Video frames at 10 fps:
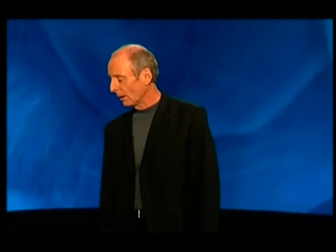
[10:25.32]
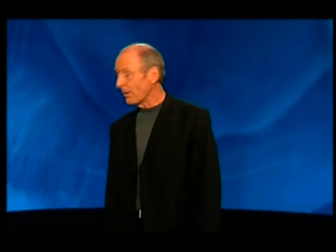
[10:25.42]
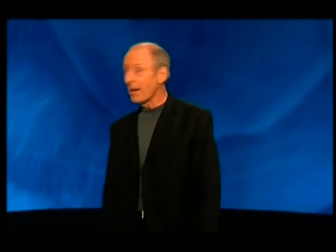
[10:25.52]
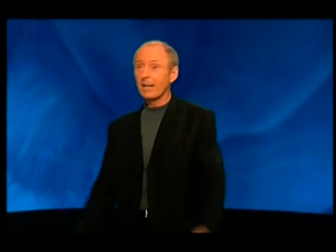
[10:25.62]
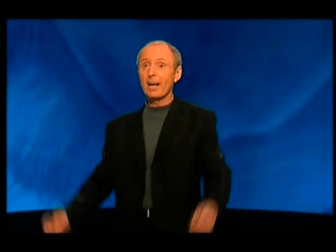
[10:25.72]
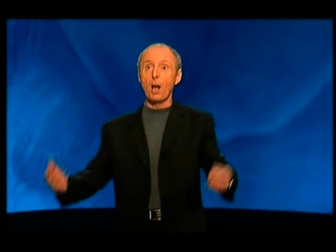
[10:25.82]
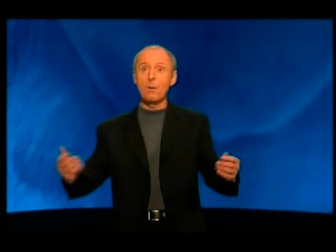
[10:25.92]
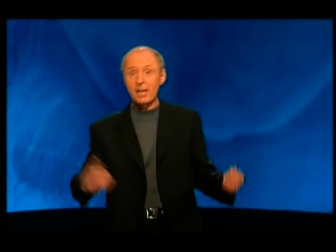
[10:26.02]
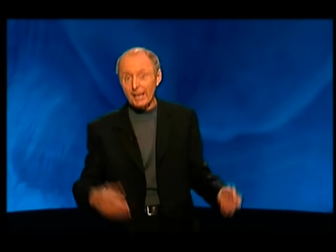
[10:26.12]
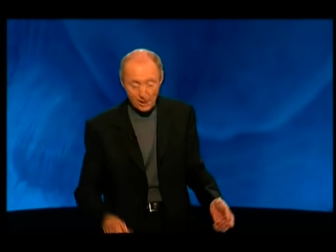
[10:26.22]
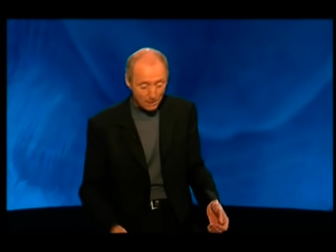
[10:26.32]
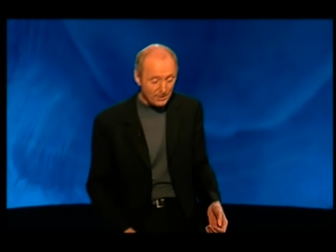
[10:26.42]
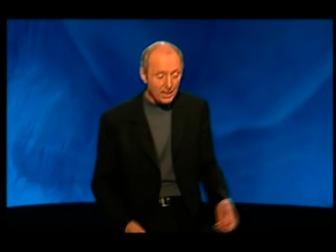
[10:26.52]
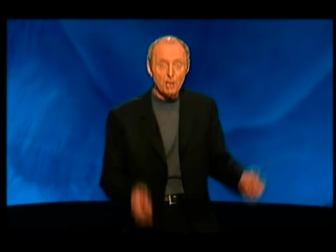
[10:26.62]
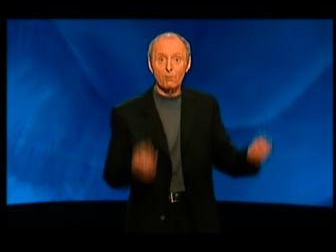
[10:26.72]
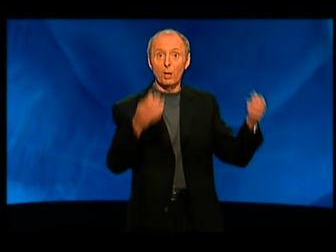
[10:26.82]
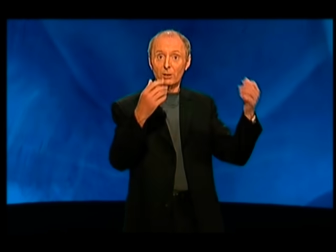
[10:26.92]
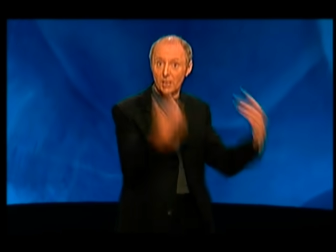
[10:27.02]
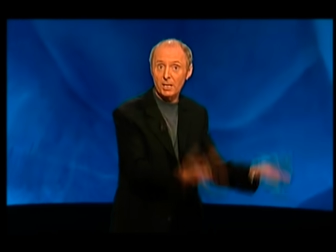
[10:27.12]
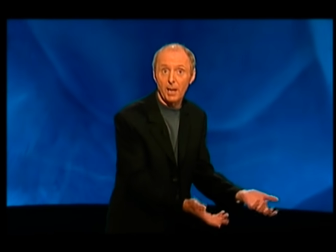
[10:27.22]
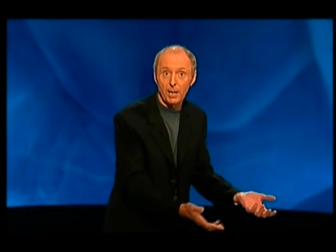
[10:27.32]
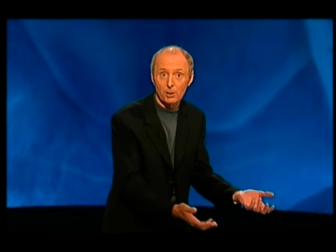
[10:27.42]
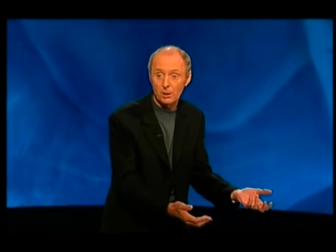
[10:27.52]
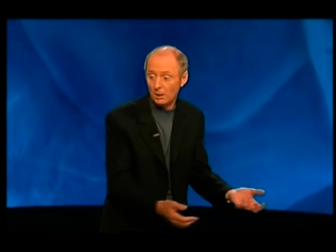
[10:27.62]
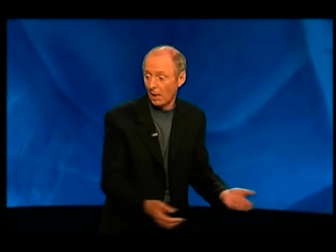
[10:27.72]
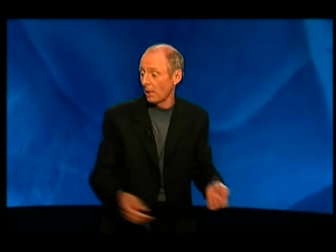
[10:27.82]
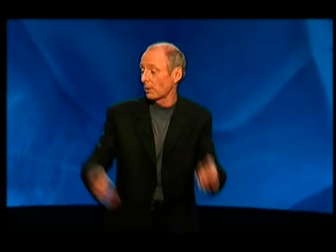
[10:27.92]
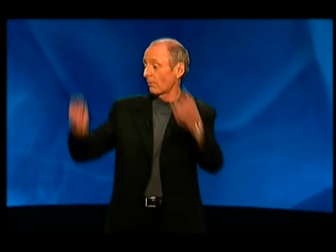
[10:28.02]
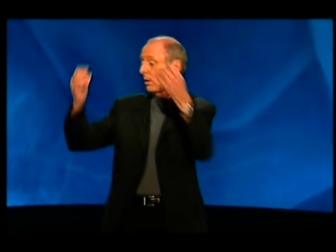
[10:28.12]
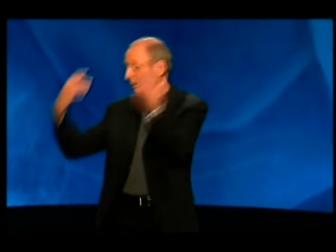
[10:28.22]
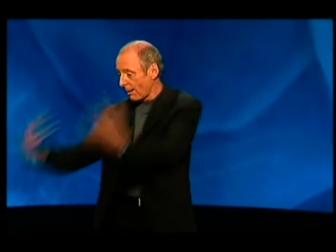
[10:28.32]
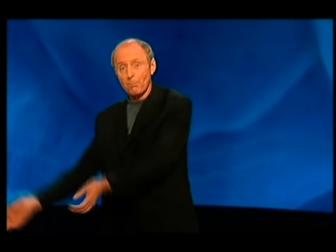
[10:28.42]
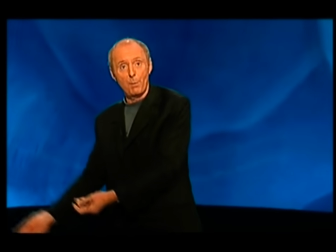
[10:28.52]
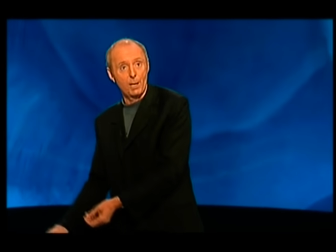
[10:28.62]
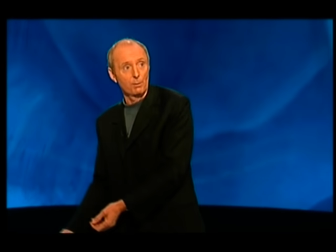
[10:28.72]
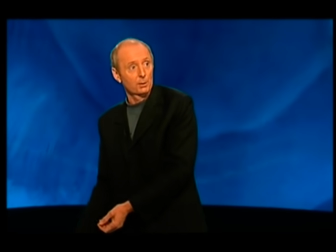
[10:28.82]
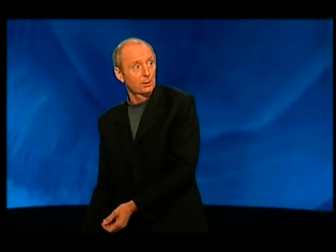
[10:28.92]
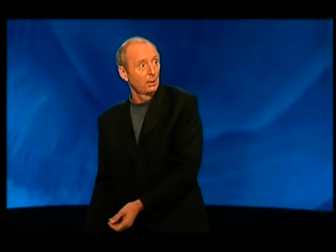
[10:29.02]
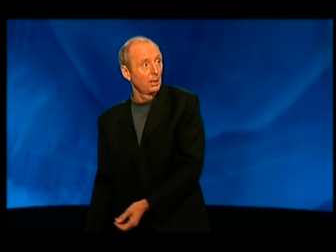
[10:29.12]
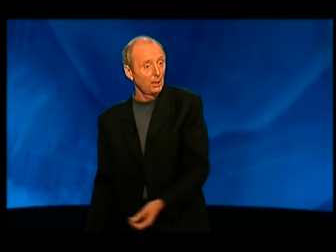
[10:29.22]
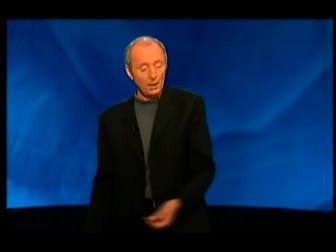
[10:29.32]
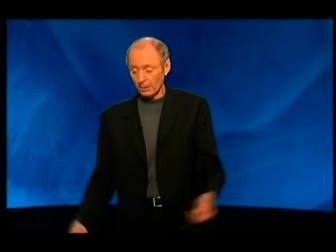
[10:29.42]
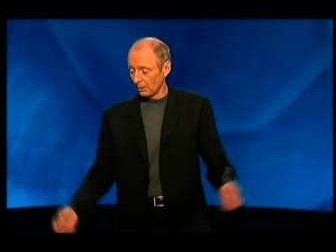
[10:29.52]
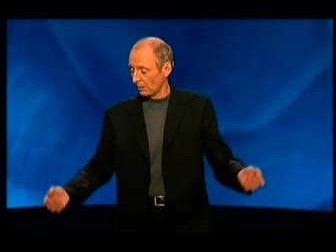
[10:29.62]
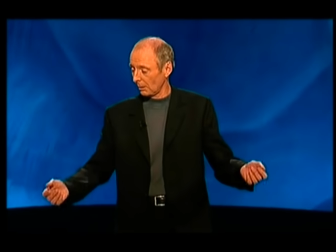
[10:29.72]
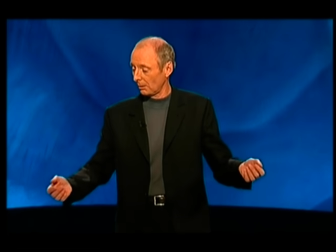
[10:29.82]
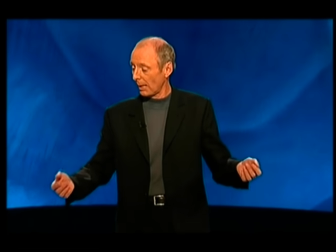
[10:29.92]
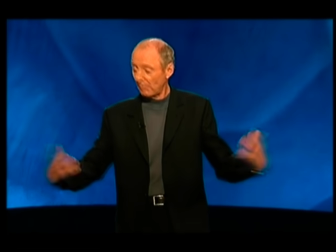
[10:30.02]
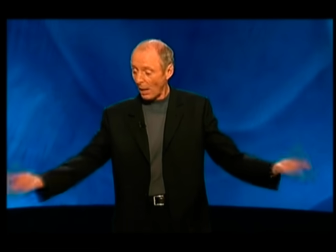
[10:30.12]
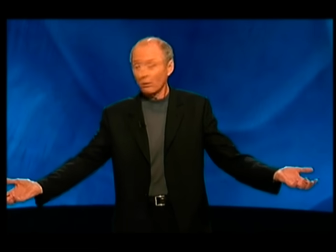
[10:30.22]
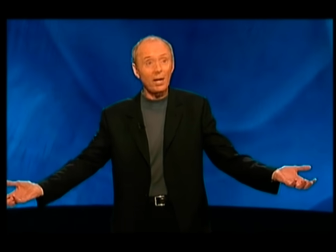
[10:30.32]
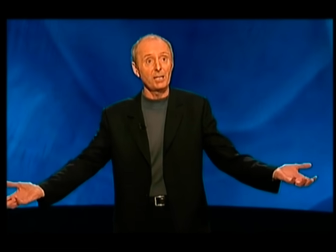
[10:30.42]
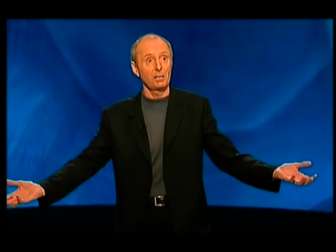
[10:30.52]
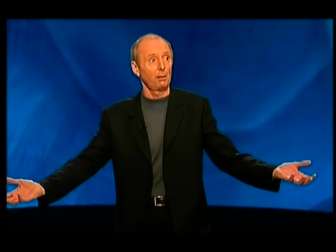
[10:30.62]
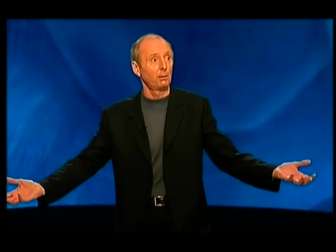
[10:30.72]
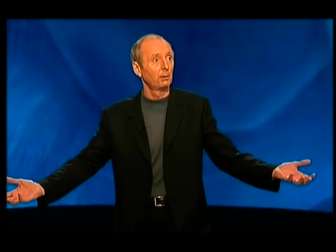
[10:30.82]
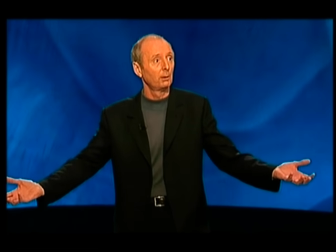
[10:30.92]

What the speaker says: And then you get home, and then you've got teenagers and you've got grandparents. And they both hate you.